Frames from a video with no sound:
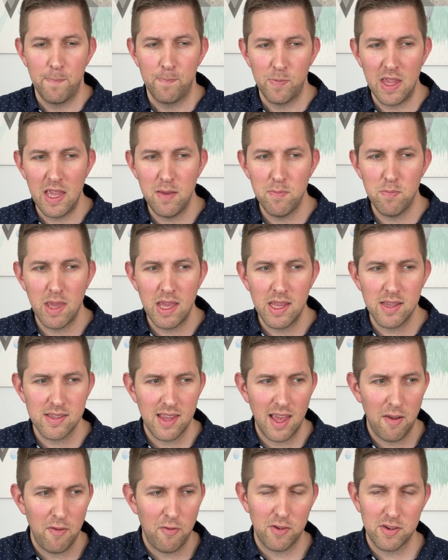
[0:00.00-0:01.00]
It means
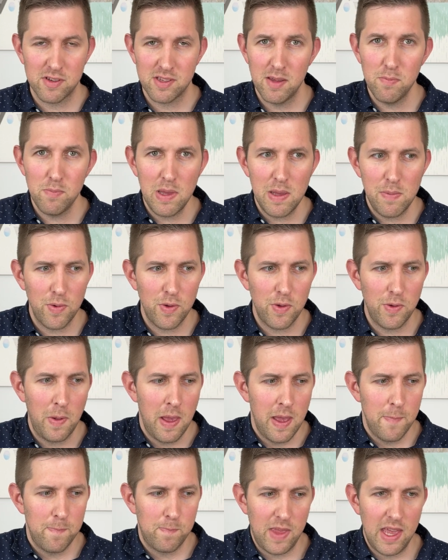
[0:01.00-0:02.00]
that for some people,
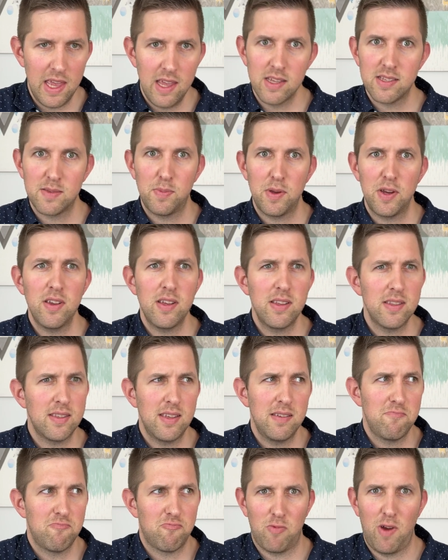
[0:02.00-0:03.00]
they experience
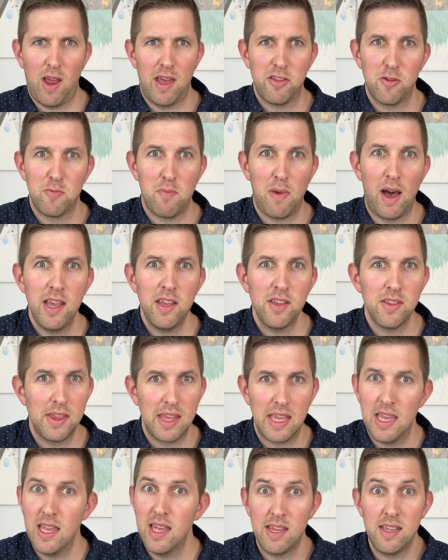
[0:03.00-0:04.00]
it rather
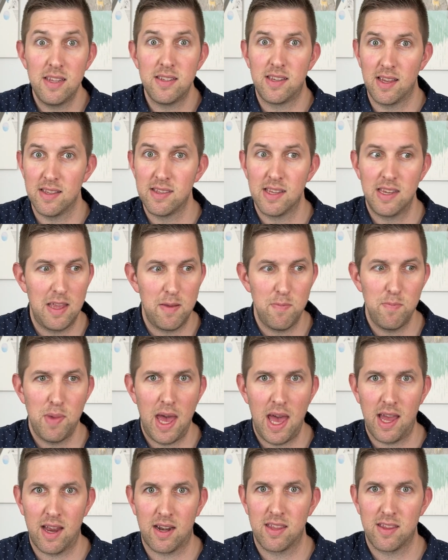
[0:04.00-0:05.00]
mildly and it doesn't
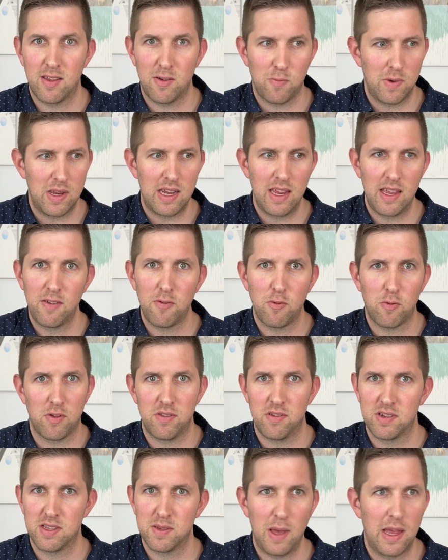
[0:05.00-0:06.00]
impact their reading or
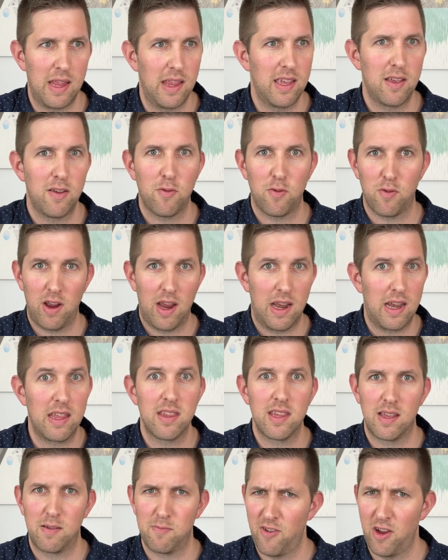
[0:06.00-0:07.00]
their spelling or
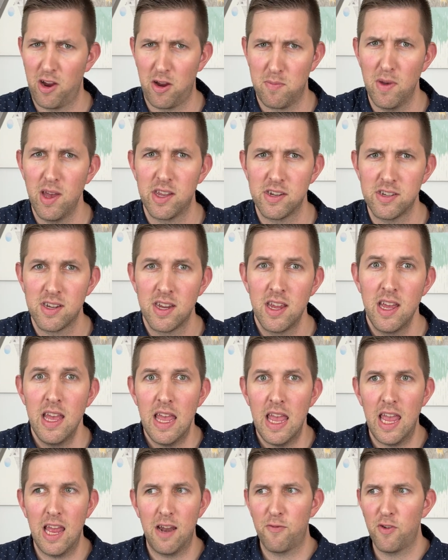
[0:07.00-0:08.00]
anything very much.
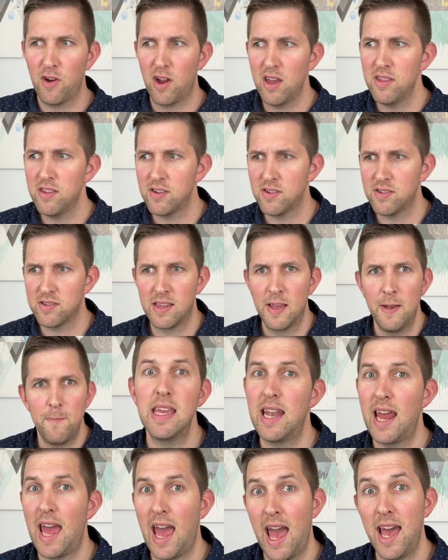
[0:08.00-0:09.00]
And for others,
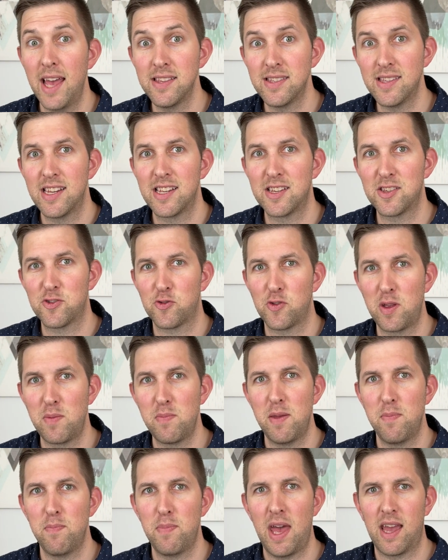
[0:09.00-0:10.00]
it has an extreme
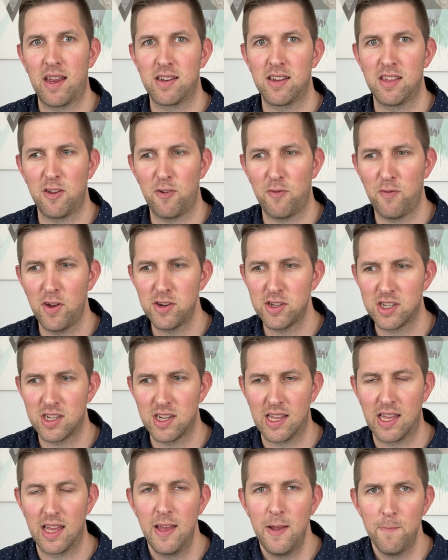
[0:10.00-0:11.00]
impact on their
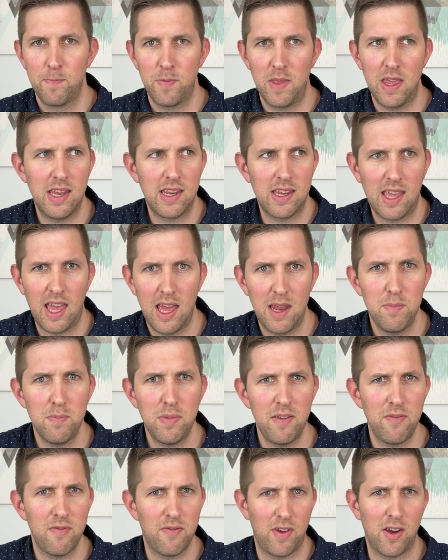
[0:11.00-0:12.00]
functioning and can
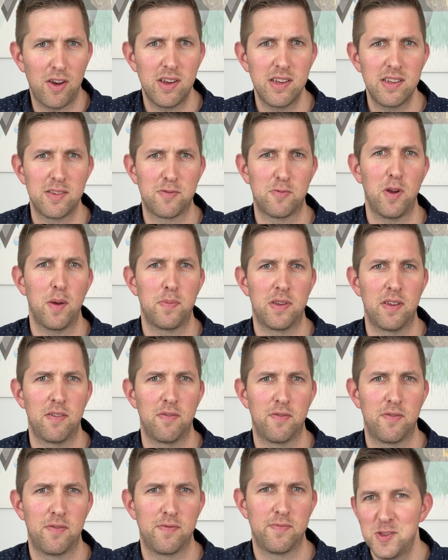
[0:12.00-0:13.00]
be very
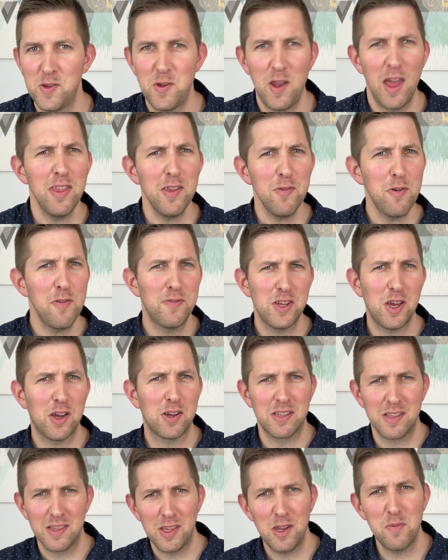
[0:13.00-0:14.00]
disruptive. So now that we've
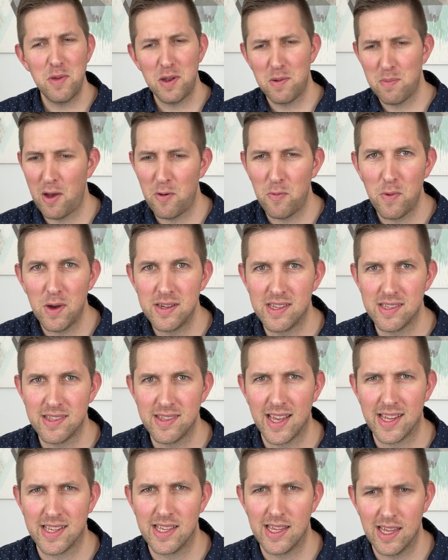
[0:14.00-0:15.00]
talked a little bit about what
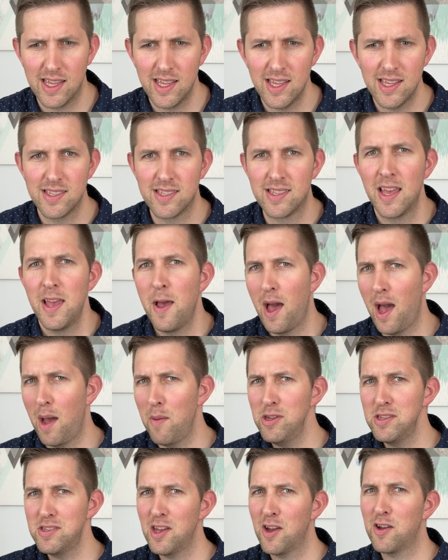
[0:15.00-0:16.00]
dyslexia is, I'm
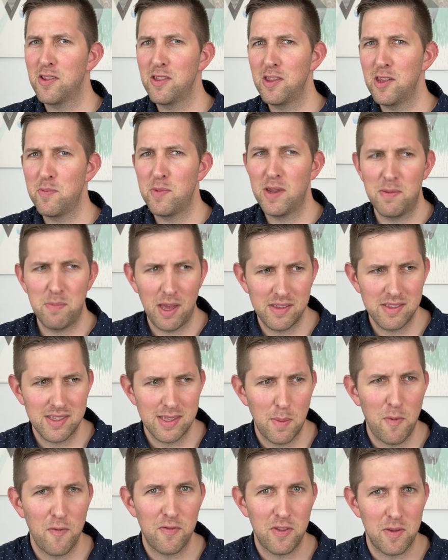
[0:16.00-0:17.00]
going to talk a little bit about
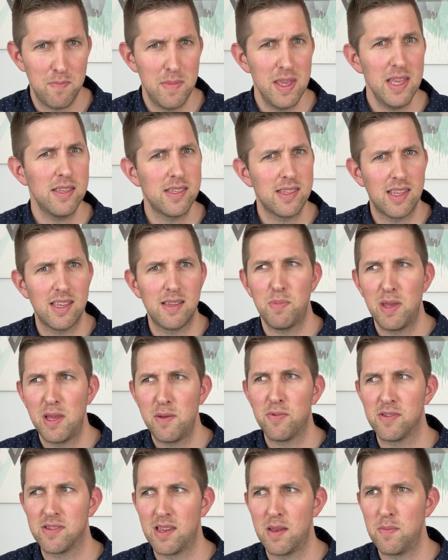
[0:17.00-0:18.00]
some of the myths that
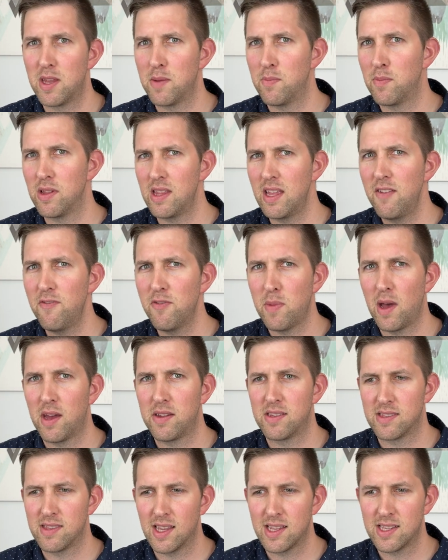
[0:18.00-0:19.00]
people seem to believe about
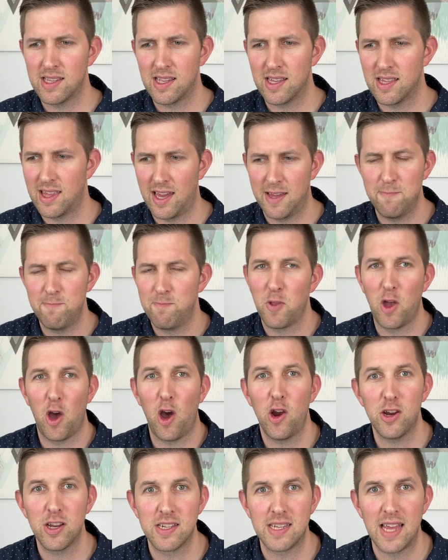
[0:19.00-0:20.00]
dyslexia that
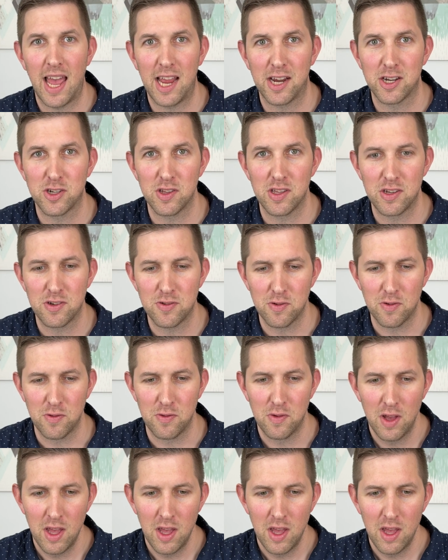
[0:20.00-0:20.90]
aren't actually true.